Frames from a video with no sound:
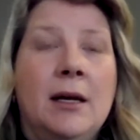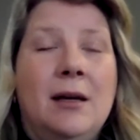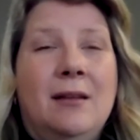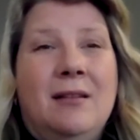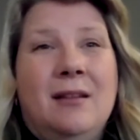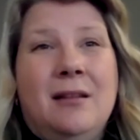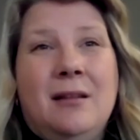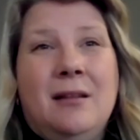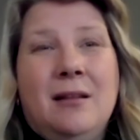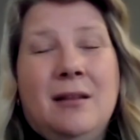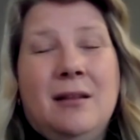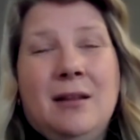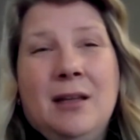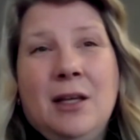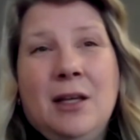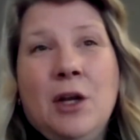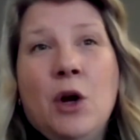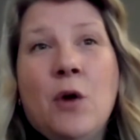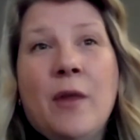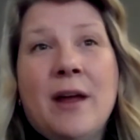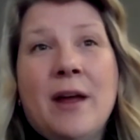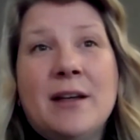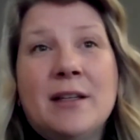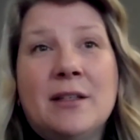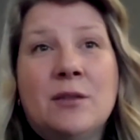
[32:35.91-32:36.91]
That
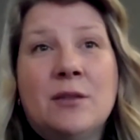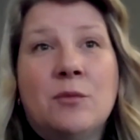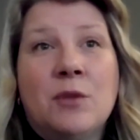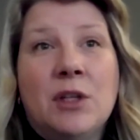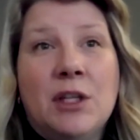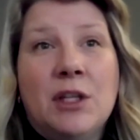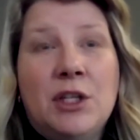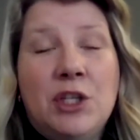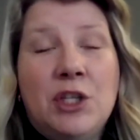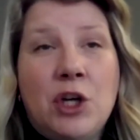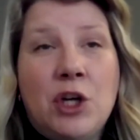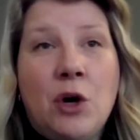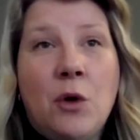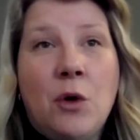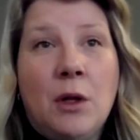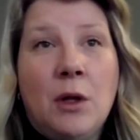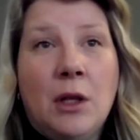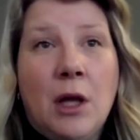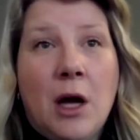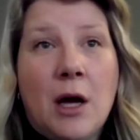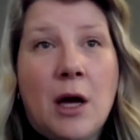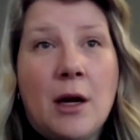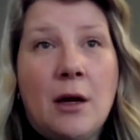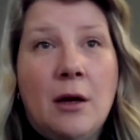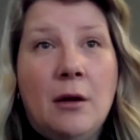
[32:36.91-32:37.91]
doesn't really show a
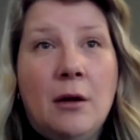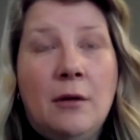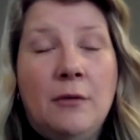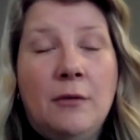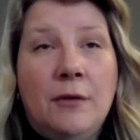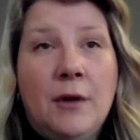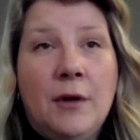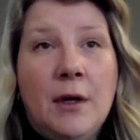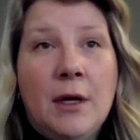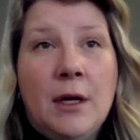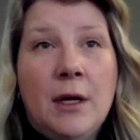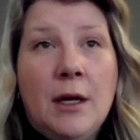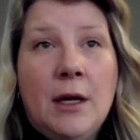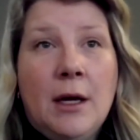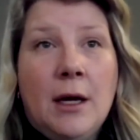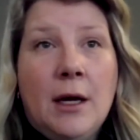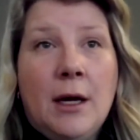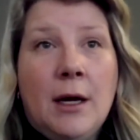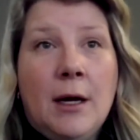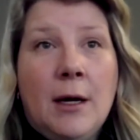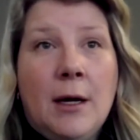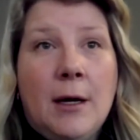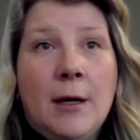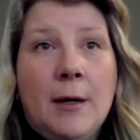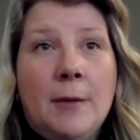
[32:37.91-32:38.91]
lot of
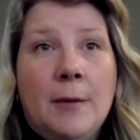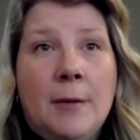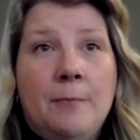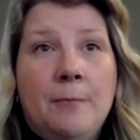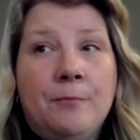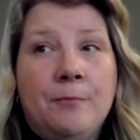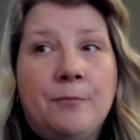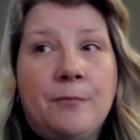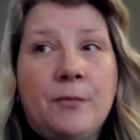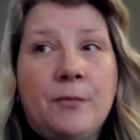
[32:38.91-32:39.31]
I'm